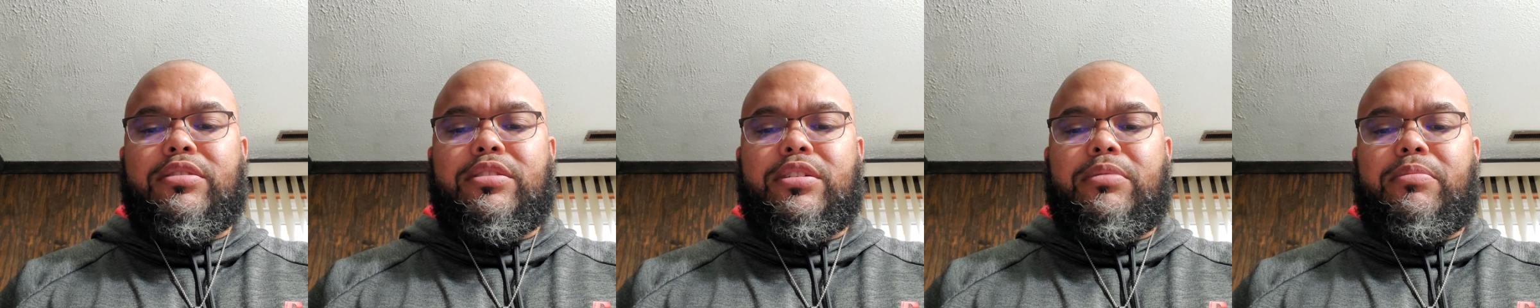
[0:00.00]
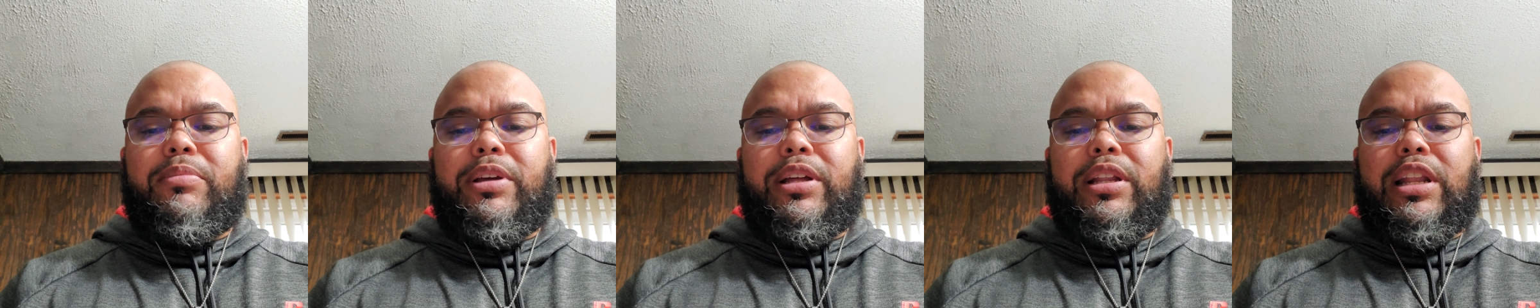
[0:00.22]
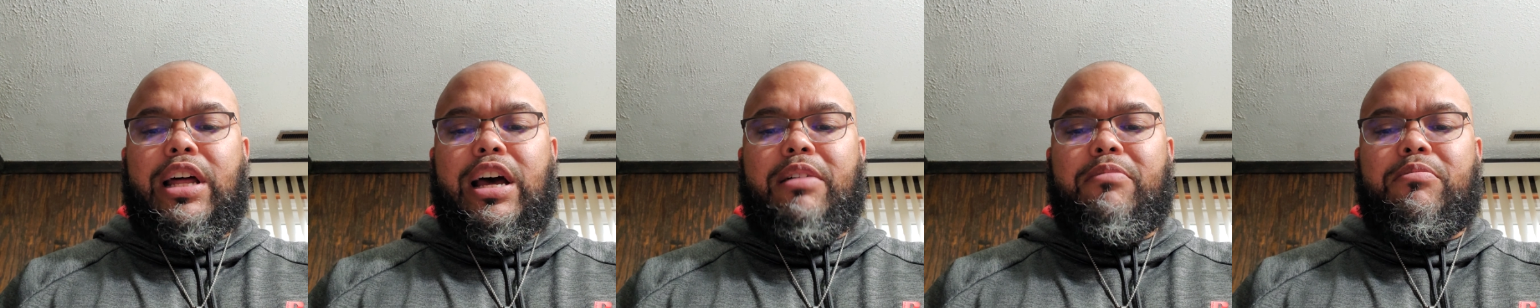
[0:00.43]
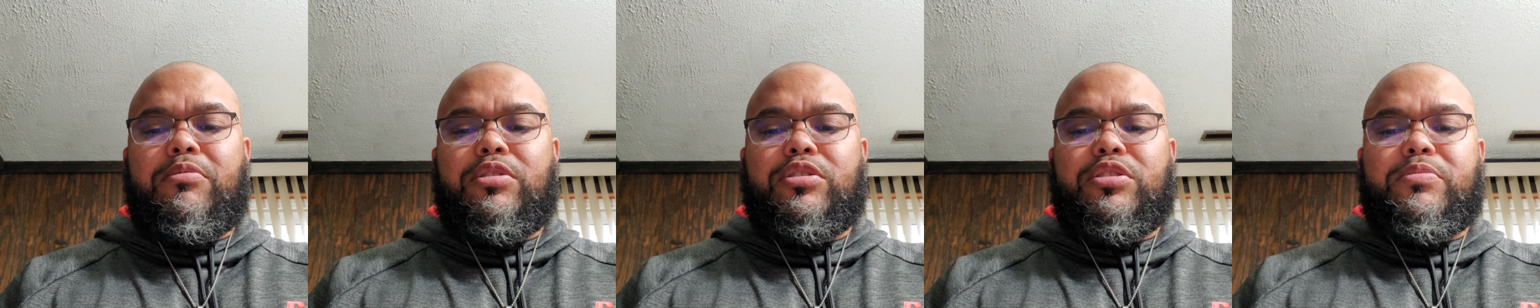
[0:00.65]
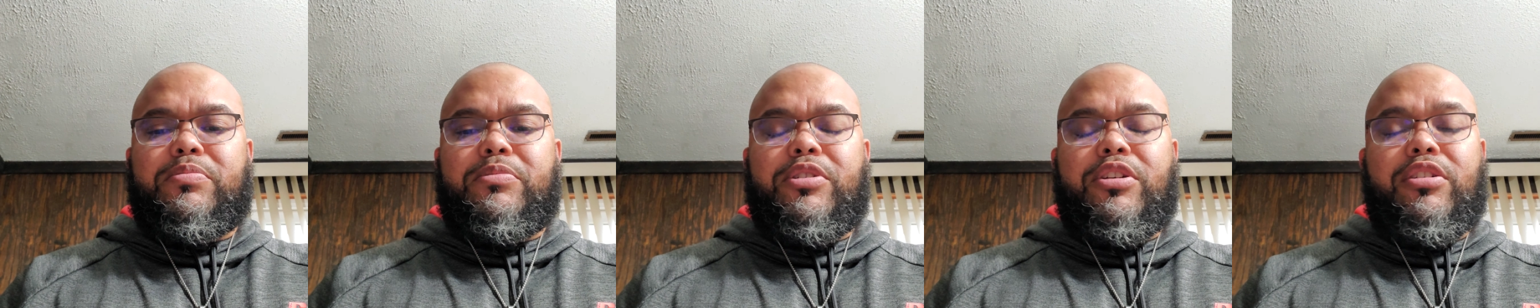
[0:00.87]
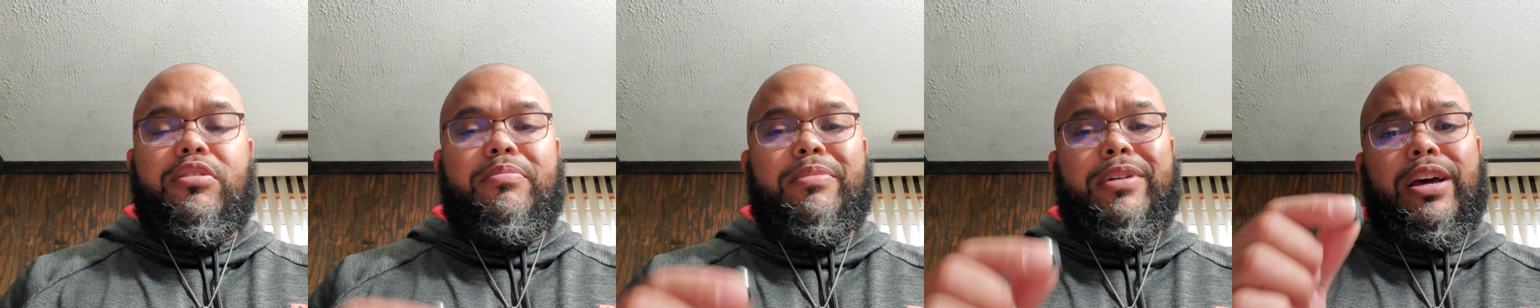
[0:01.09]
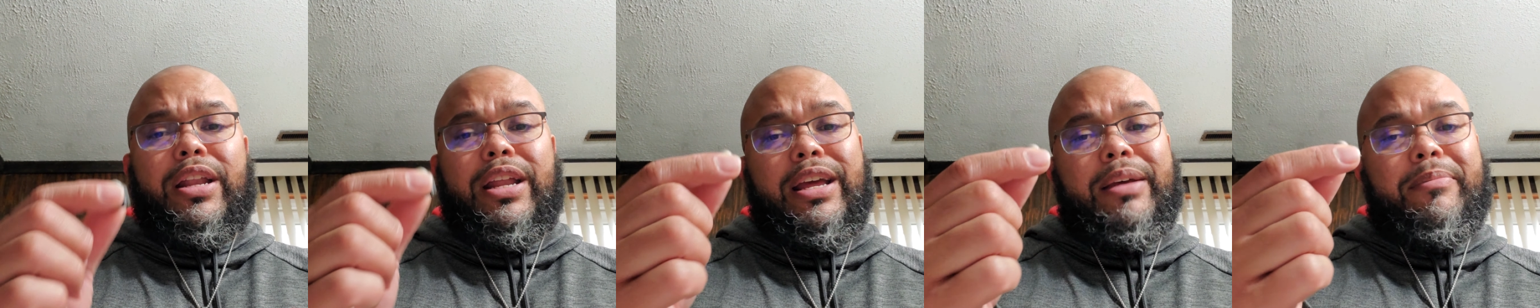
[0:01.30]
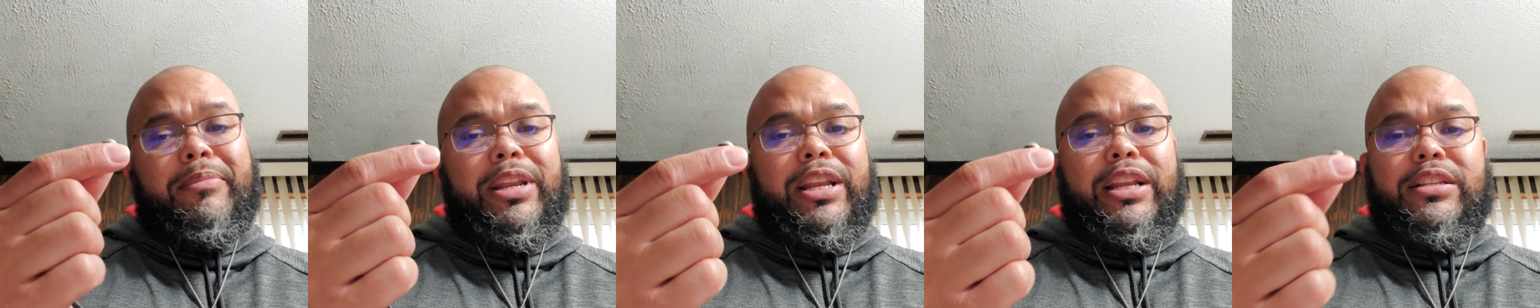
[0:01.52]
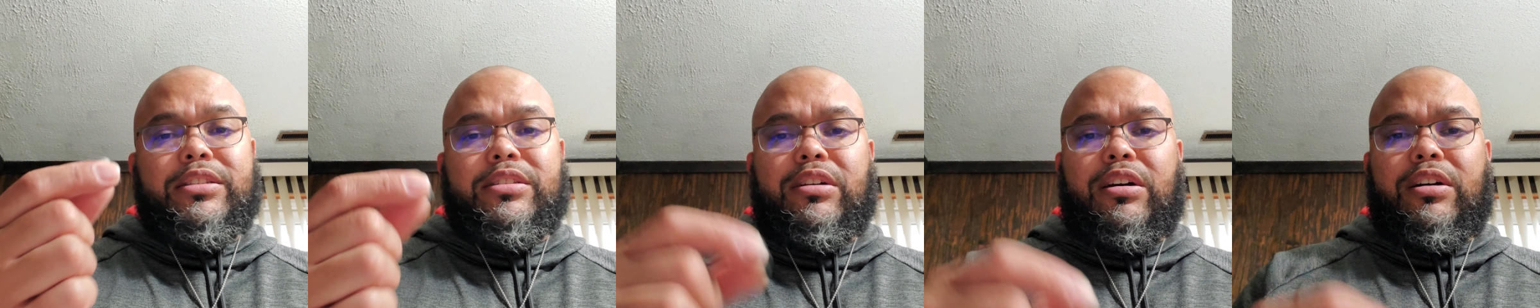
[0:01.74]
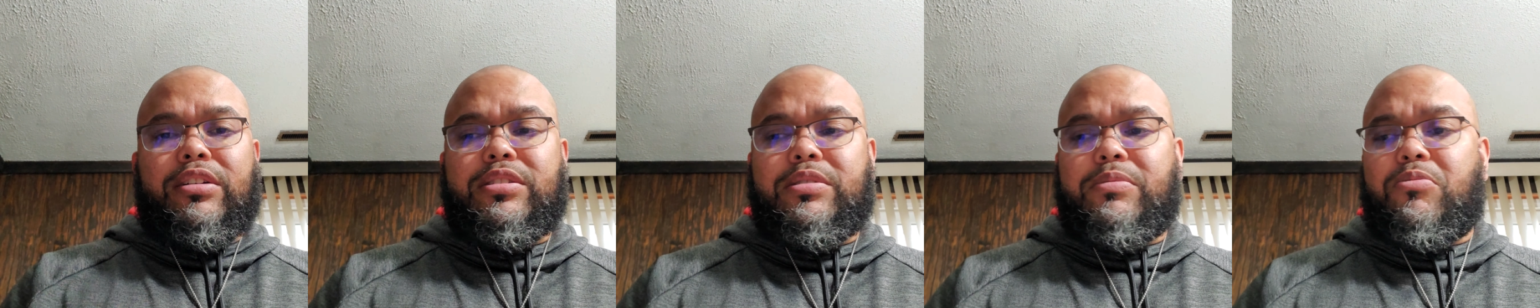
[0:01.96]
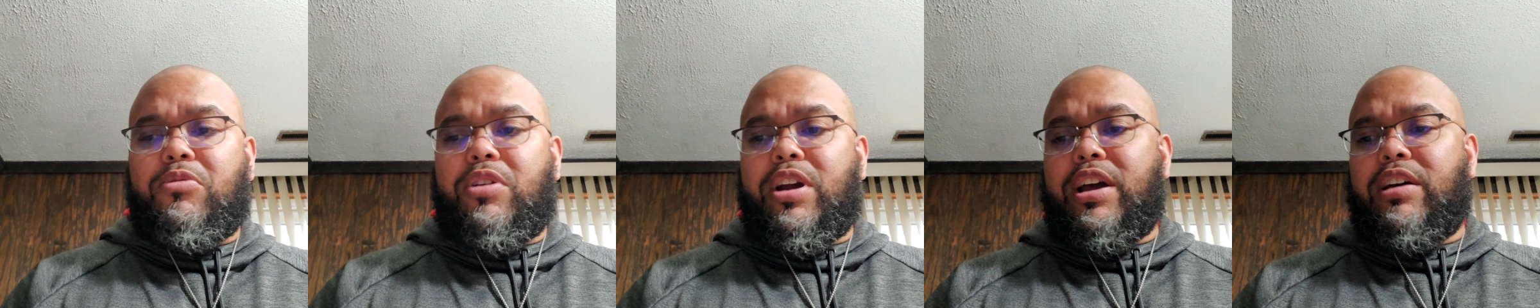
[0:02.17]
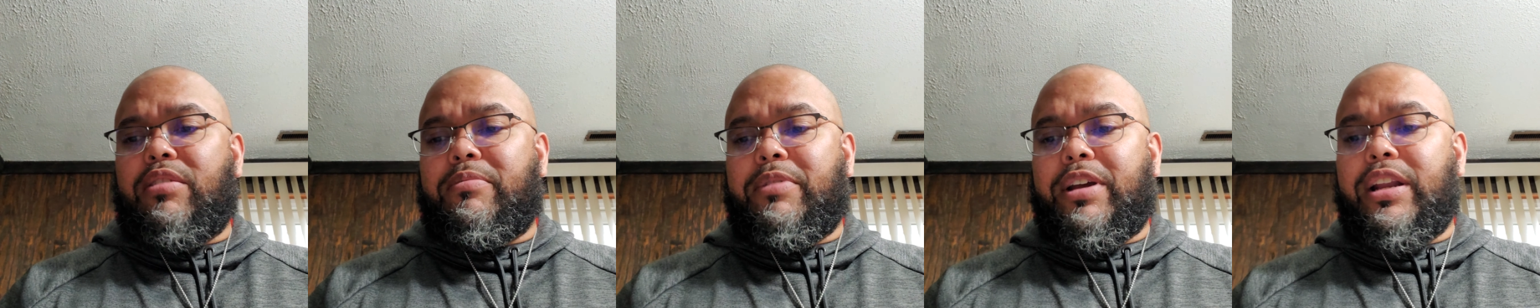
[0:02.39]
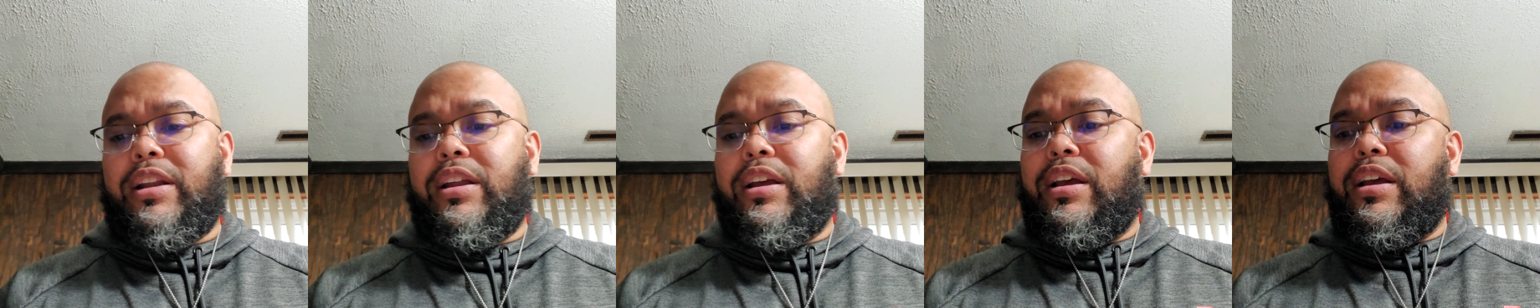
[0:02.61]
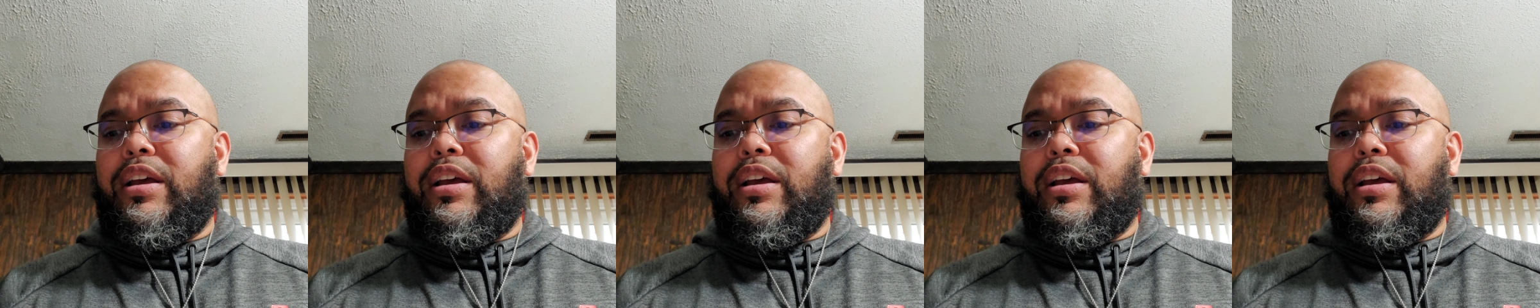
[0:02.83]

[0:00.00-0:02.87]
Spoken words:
It'll be a lot more smooth. But I mean, it's an awesome round, man.